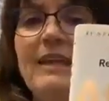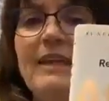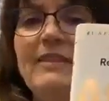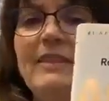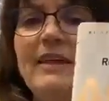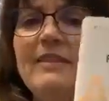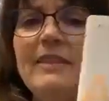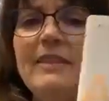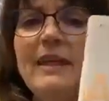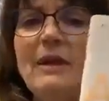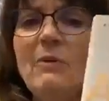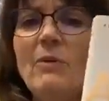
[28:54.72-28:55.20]

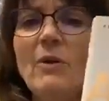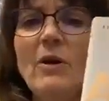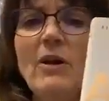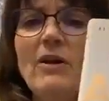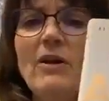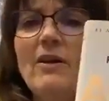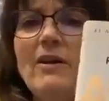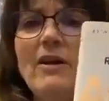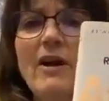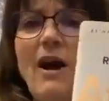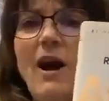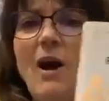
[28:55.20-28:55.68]
that they
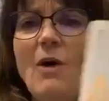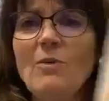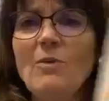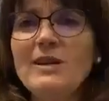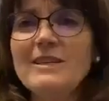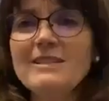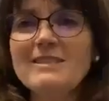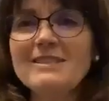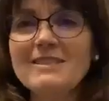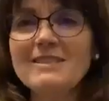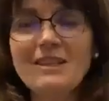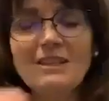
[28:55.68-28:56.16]
were
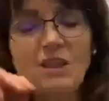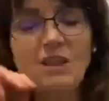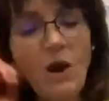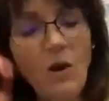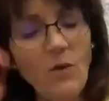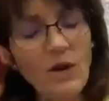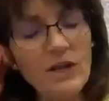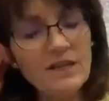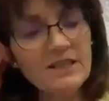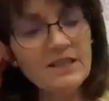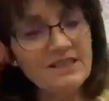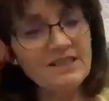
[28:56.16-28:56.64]
always the
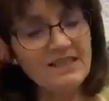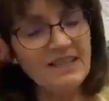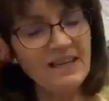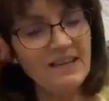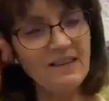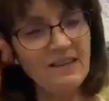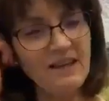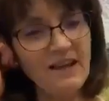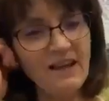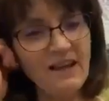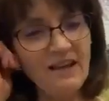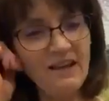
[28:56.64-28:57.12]
lowest
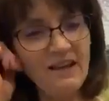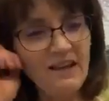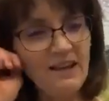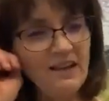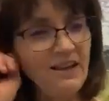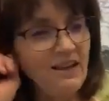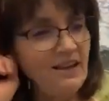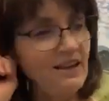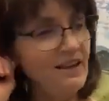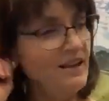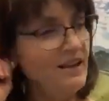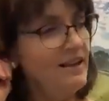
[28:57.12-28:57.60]
in
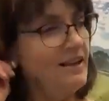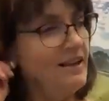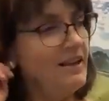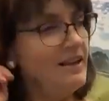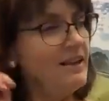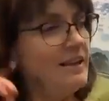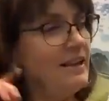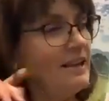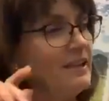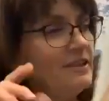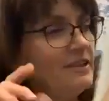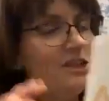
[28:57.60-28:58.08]

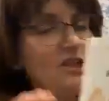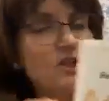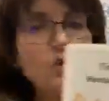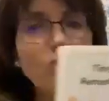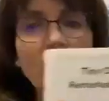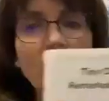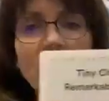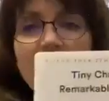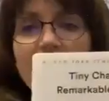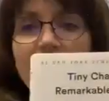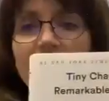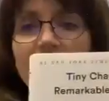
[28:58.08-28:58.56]
the Tour de